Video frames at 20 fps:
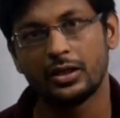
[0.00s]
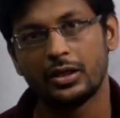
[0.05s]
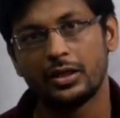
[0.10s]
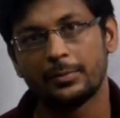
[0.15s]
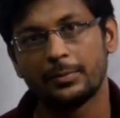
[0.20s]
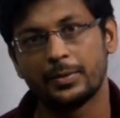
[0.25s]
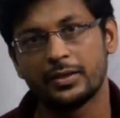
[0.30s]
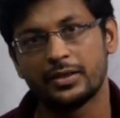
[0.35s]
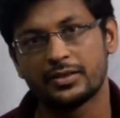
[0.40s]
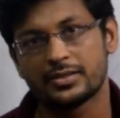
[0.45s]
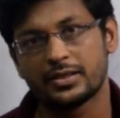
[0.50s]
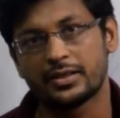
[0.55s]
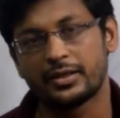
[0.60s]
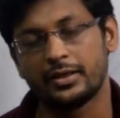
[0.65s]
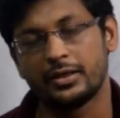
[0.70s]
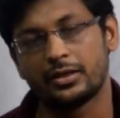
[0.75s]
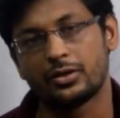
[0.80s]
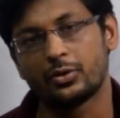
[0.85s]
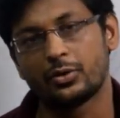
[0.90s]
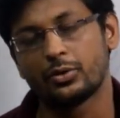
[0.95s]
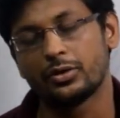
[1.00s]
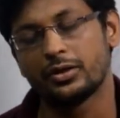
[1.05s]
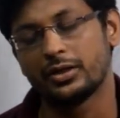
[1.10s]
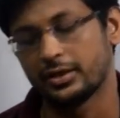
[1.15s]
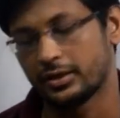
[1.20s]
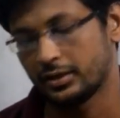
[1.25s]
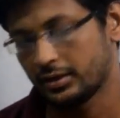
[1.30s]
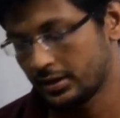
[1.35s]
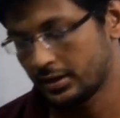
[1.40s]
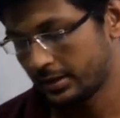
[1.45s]
plays a great role
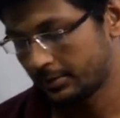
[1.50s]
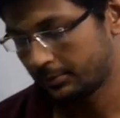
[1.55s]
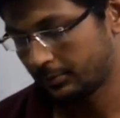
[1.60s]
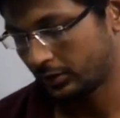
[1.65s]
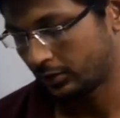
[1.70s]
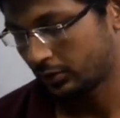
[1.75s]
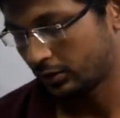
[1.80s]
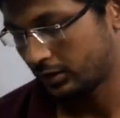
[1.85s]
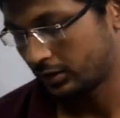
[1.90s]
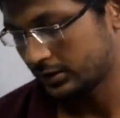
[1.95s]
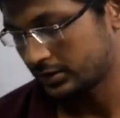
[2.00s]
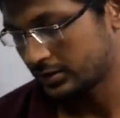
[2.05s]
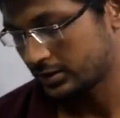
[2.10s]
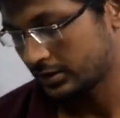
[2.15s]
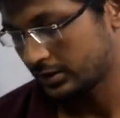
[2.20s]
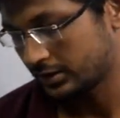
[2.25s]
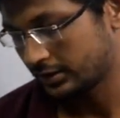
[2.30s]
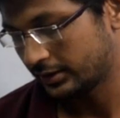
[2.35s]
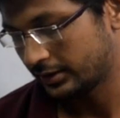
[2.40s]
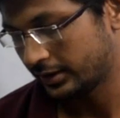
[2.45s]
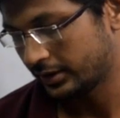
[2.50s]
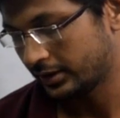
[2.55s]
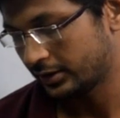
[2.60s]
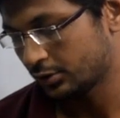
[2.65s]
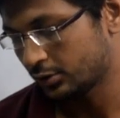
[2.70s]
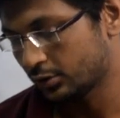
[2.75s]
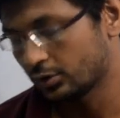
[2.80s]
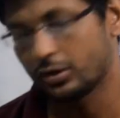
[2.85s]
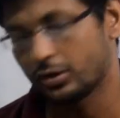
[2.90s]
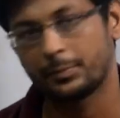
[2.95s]
here, because there
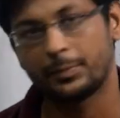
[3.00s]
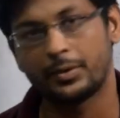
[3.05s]
you know